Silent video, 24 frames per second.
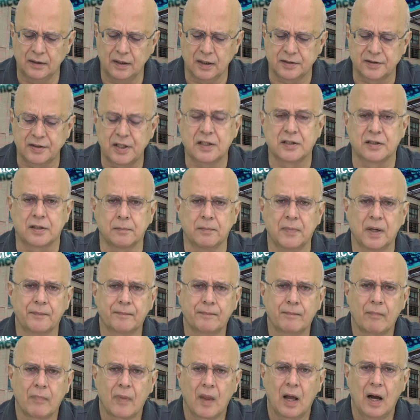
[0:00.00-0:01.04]

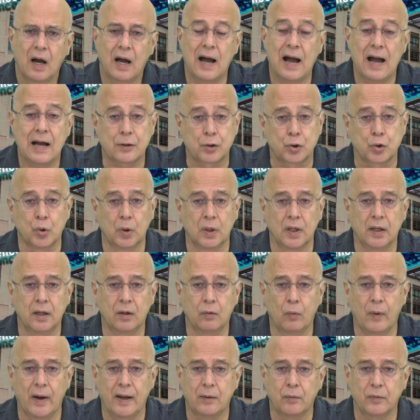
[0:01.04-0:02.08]
system, actually,
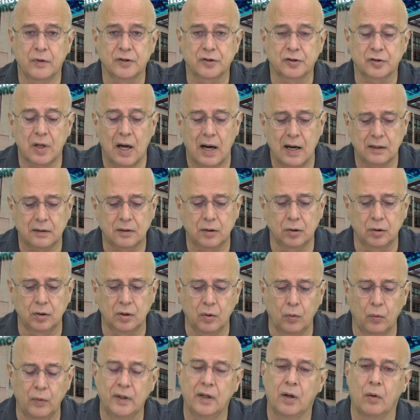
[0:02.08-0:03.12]
when we started
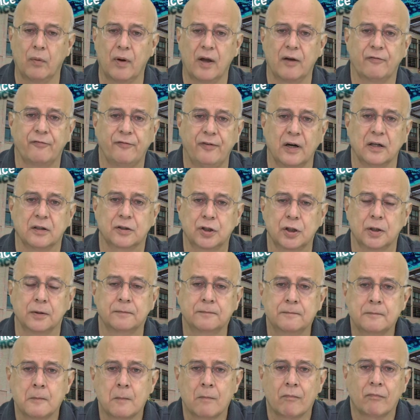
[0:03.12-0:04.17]
with the wave function,
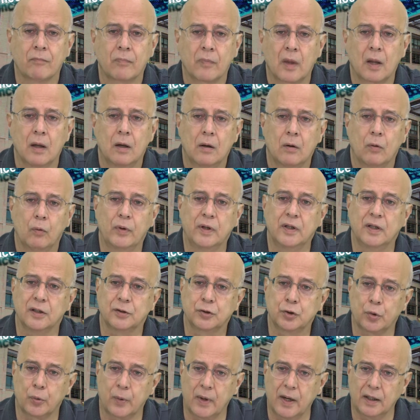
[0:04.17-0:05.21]
with the
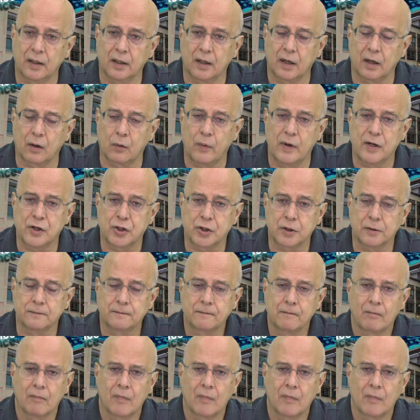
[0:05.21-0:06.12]
Schrödinger equation,